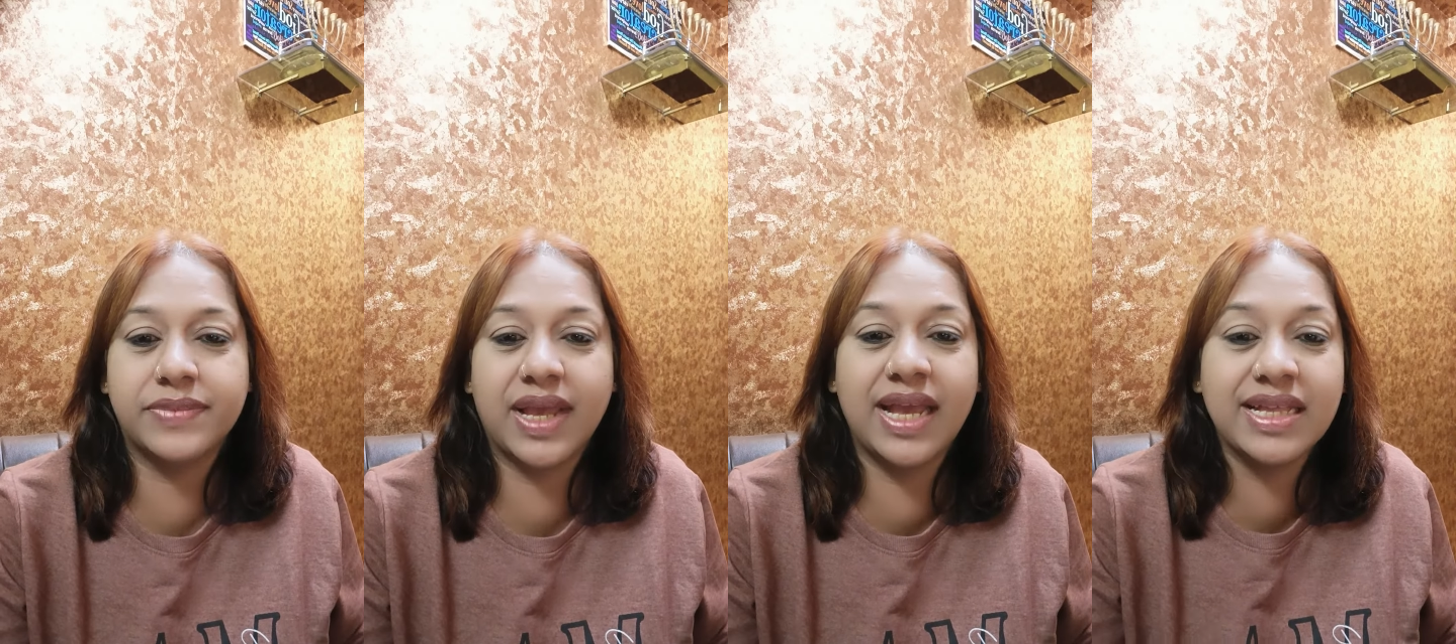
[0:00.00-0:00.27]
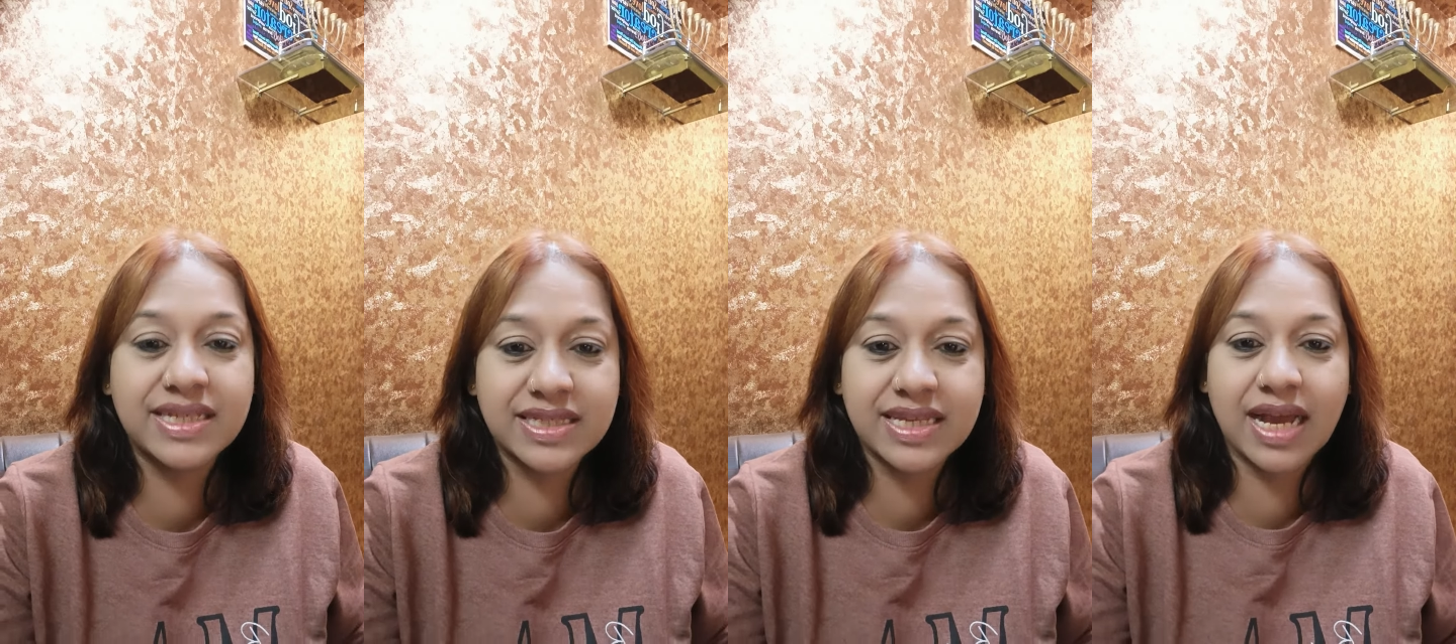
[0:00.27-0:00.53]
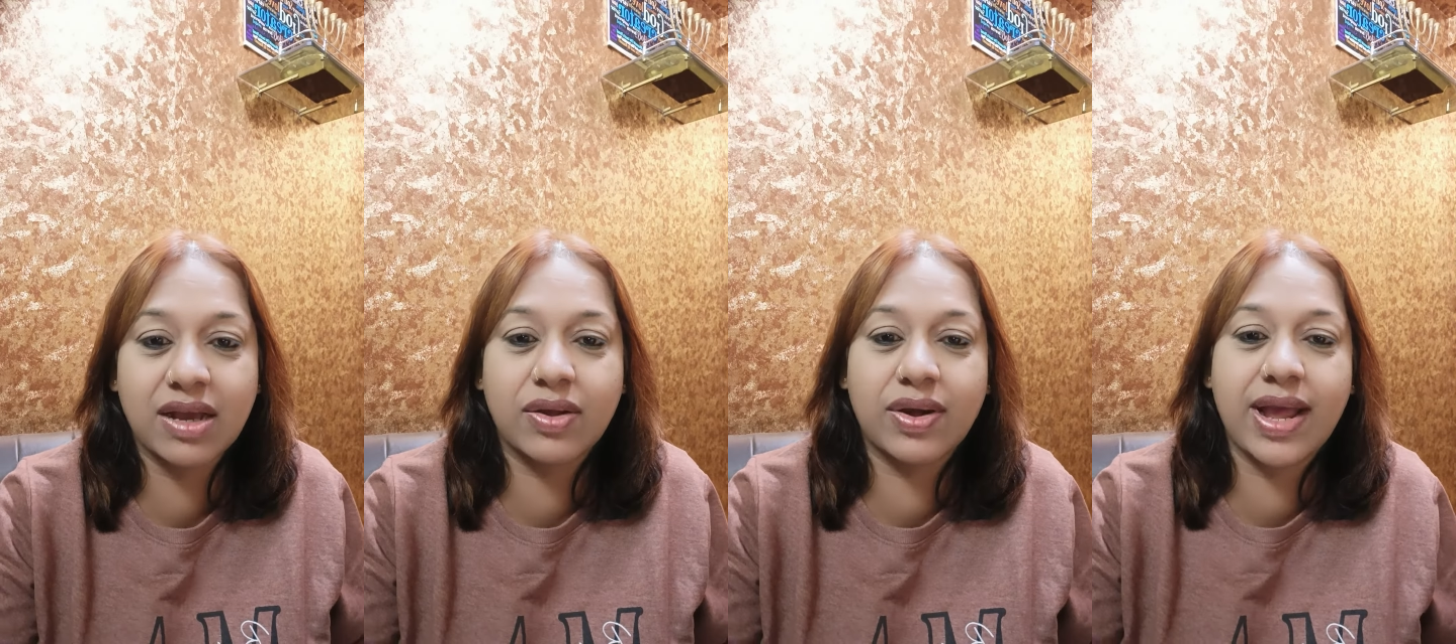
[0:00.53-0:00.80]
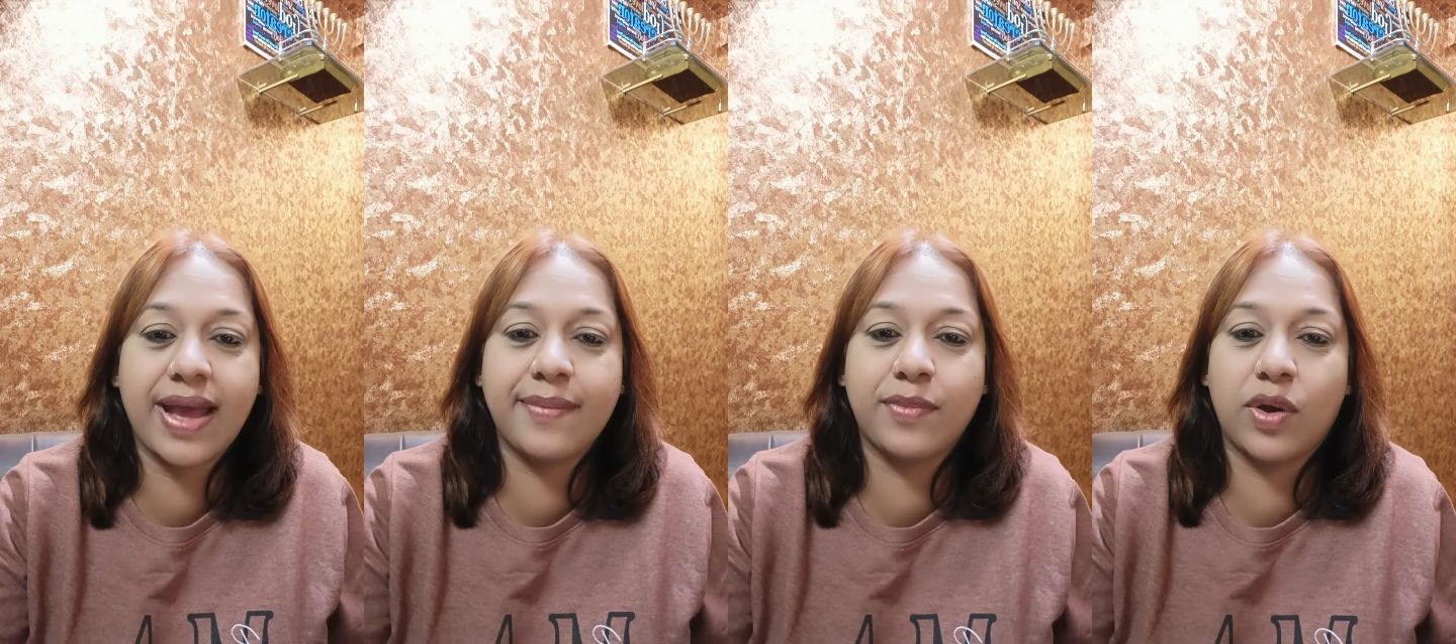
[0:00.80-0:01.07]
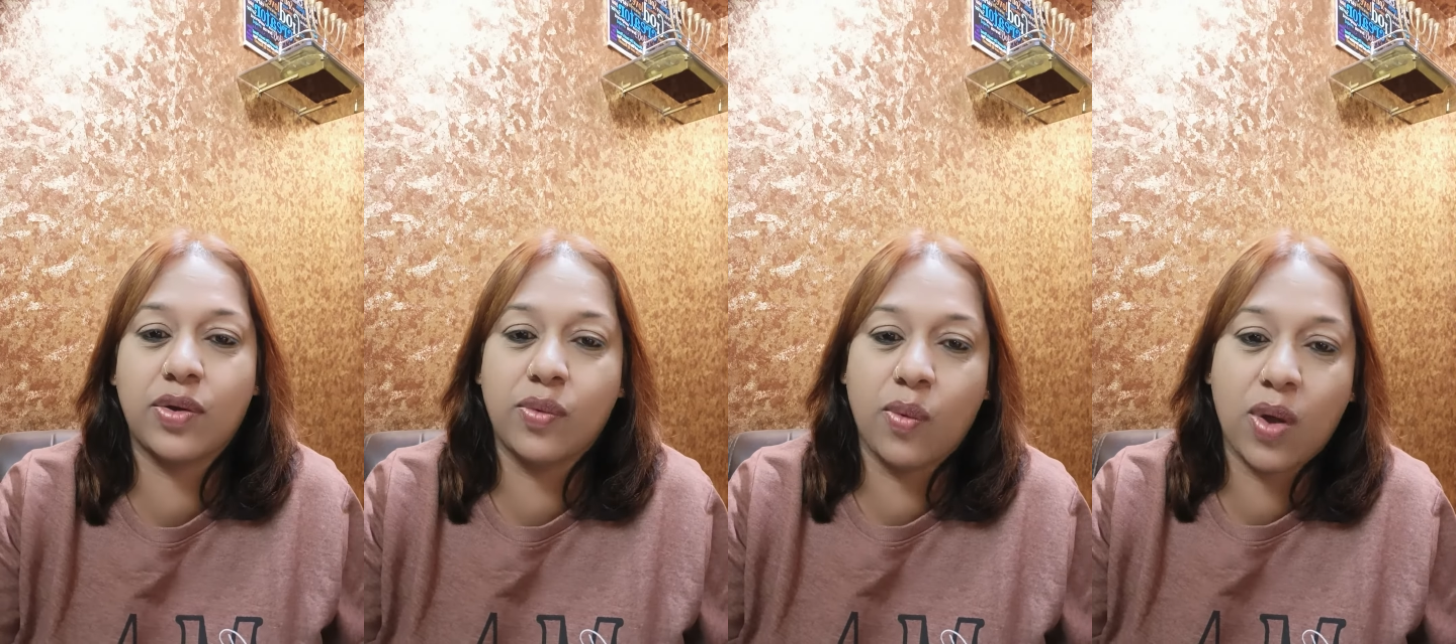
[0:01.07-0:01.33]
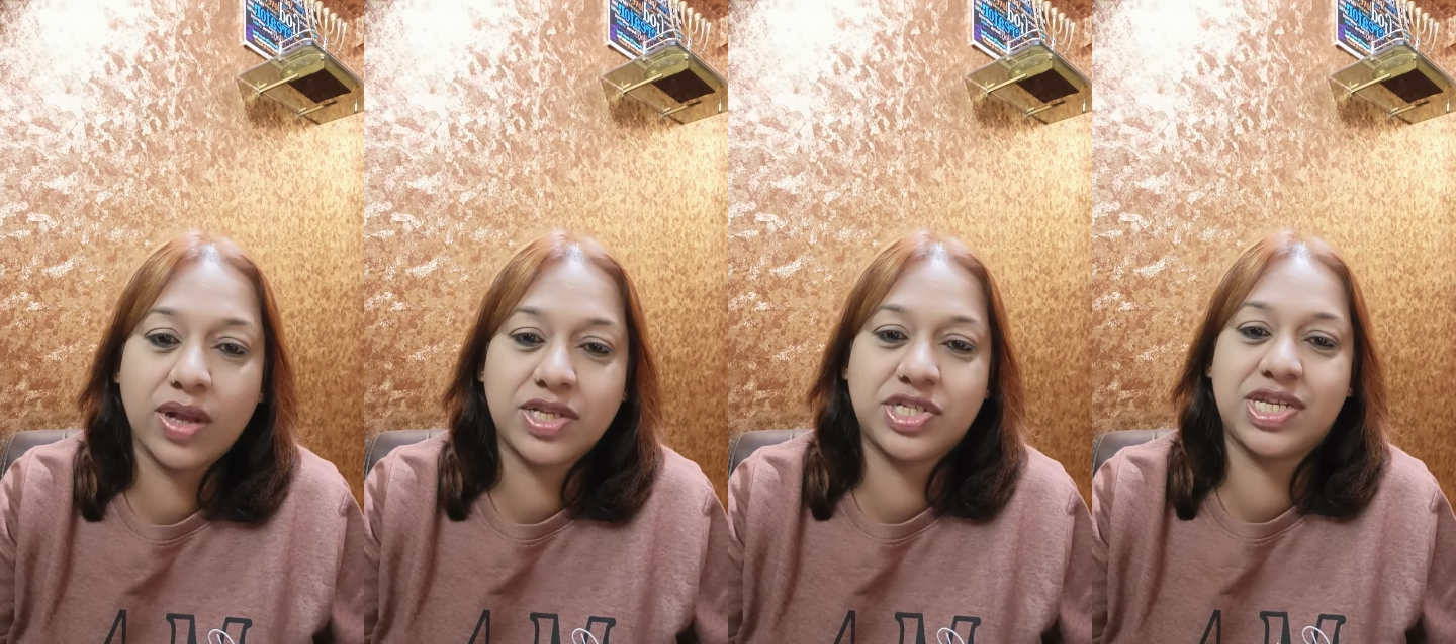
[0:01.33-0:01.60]
Instagram, on
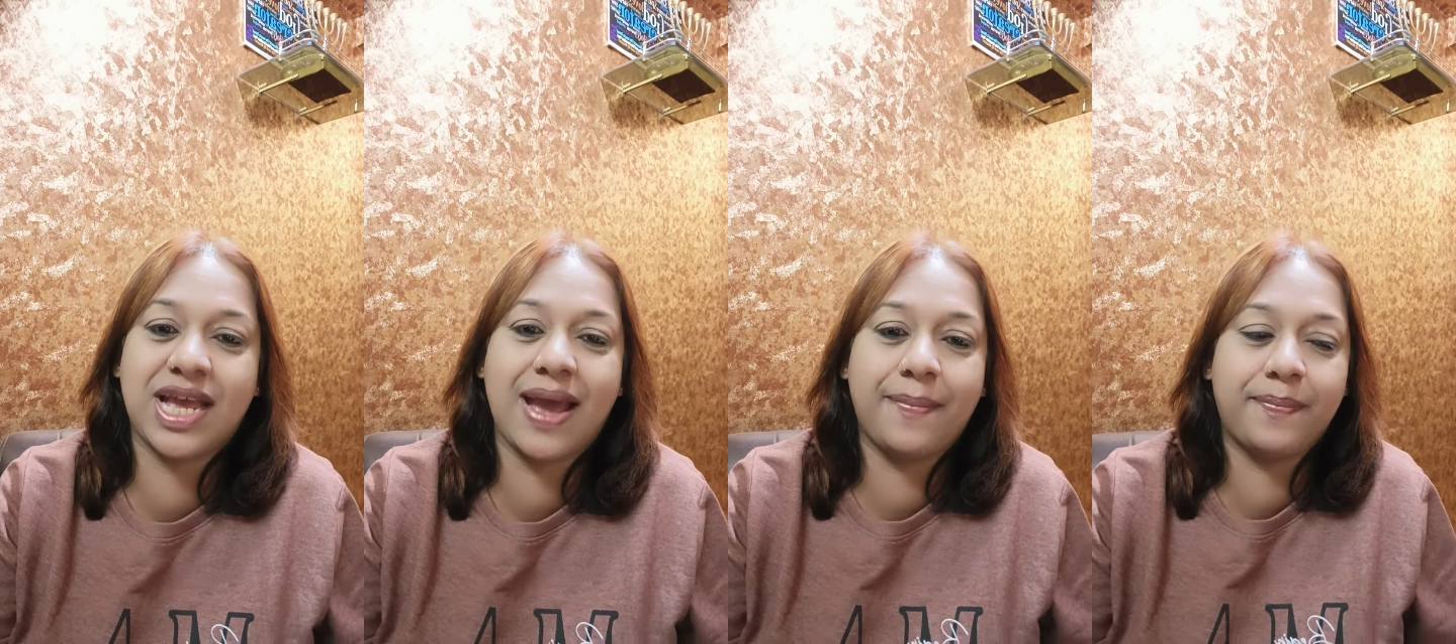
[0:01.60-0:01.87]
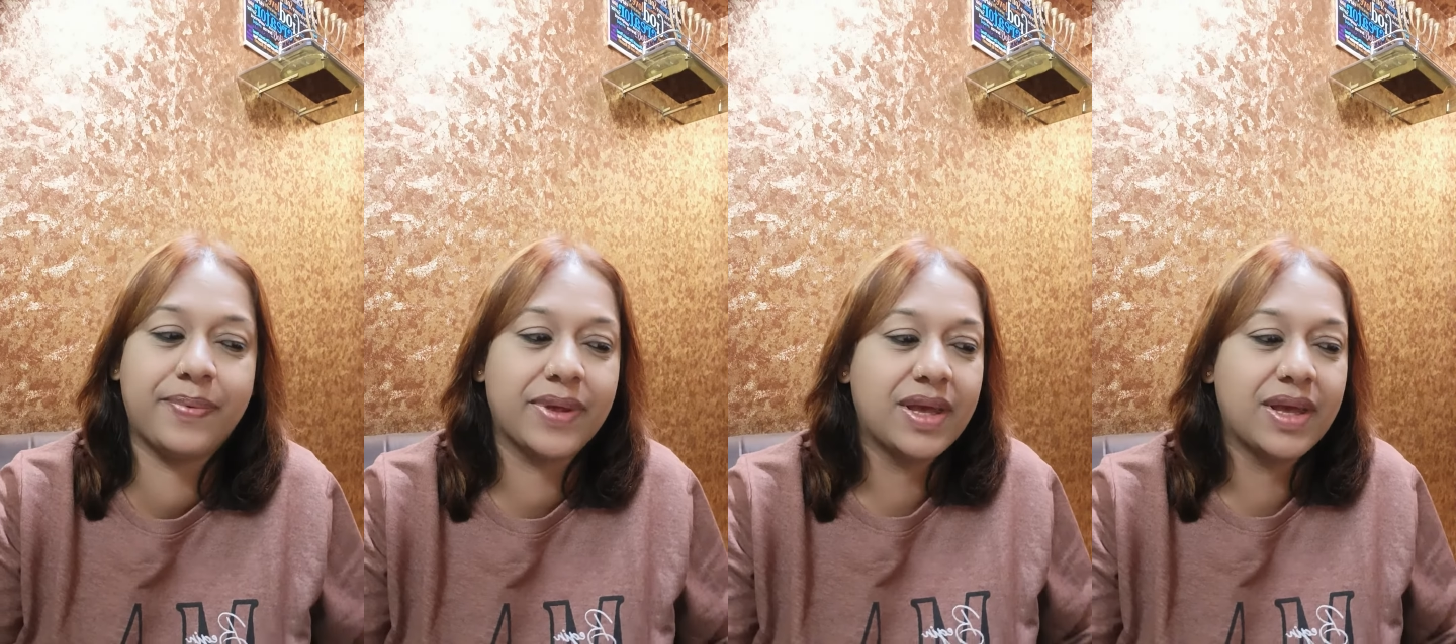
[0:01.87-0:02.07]
WhatsApp.